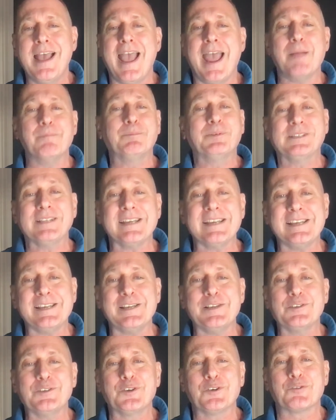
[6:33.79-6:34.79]
and
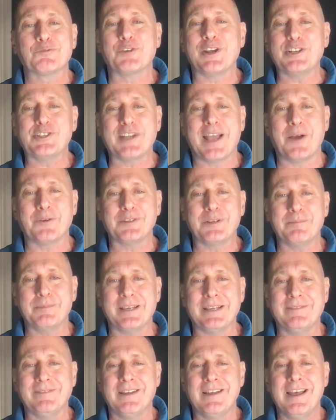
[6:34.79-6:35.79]
please reach out to
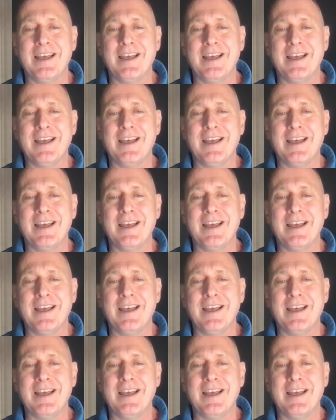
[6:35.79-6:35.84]
me.